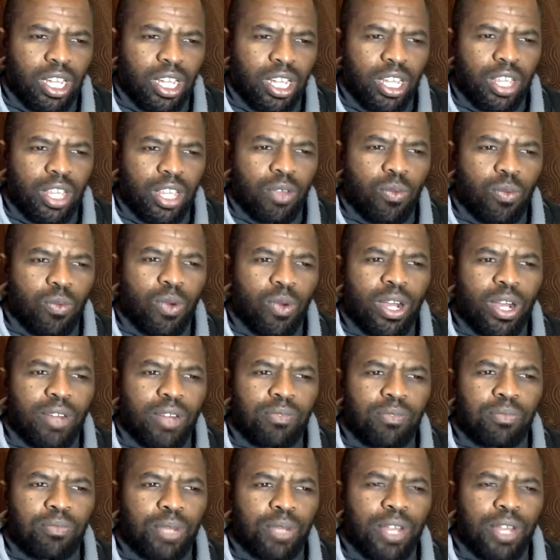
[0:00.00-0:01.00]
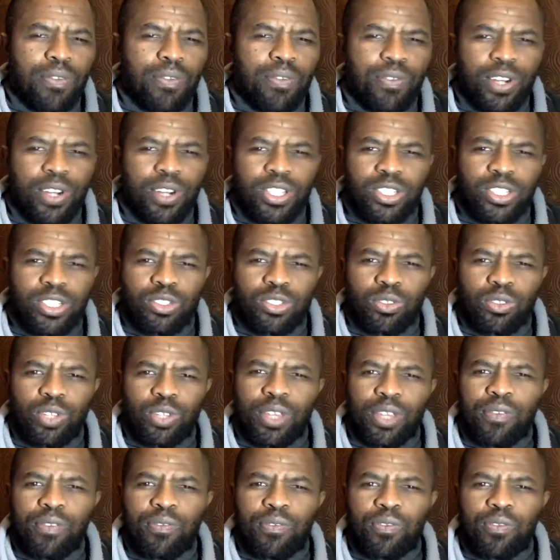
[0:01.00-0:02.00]
He wants Biafrans to
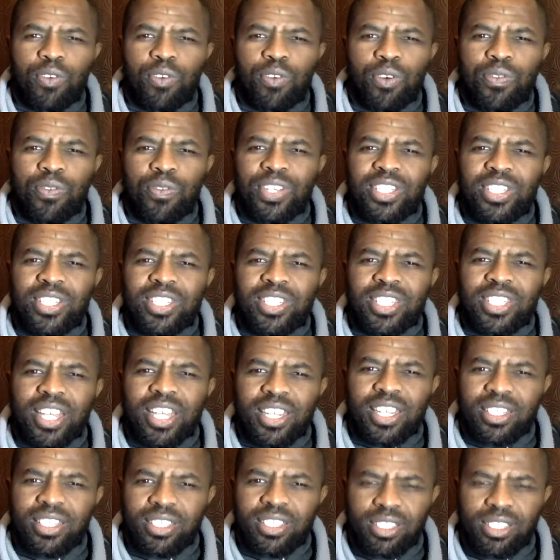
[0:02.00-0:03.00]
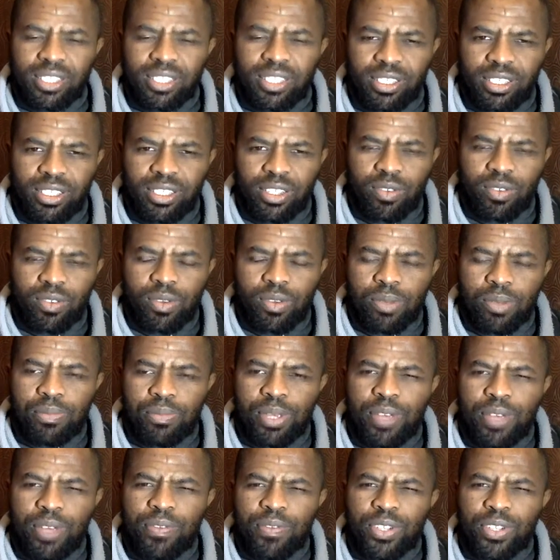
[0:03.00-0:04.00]
involve in scientists. He wants
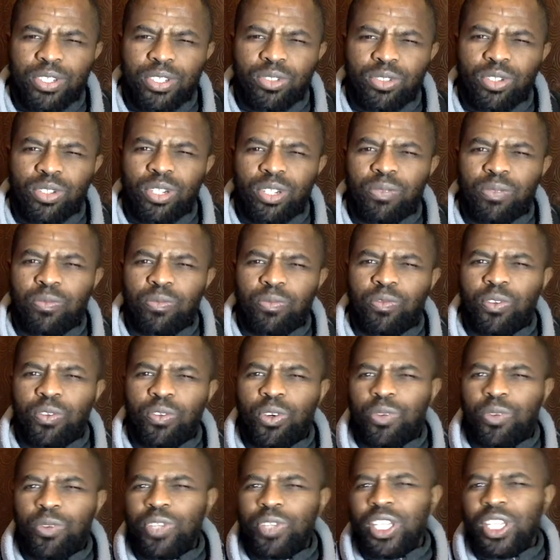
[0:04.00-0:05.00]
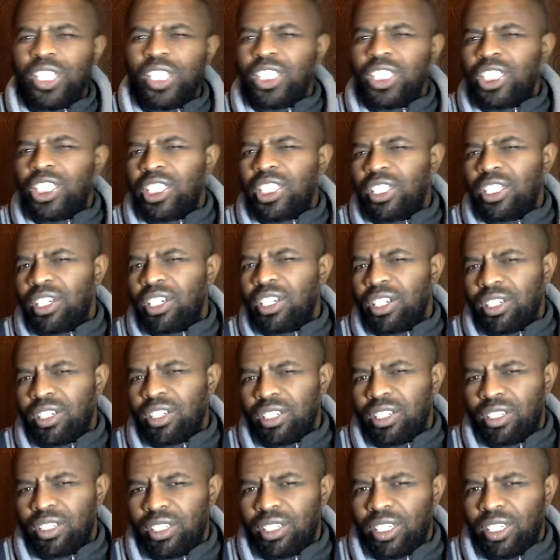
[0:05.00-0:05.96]
Biafrans to involve in engineering.